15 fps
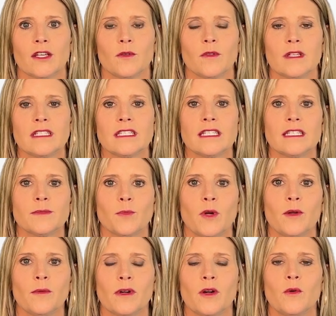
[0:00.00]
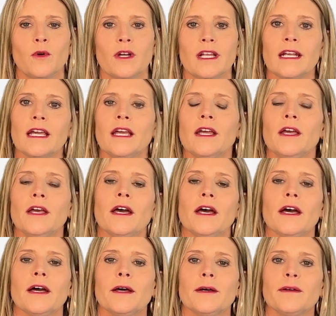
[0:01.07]
So this is pre-recorded,
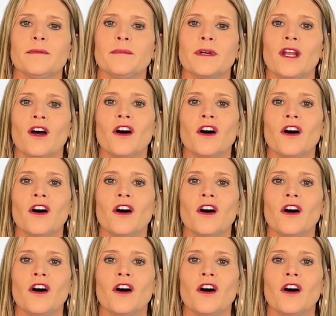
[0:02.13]
but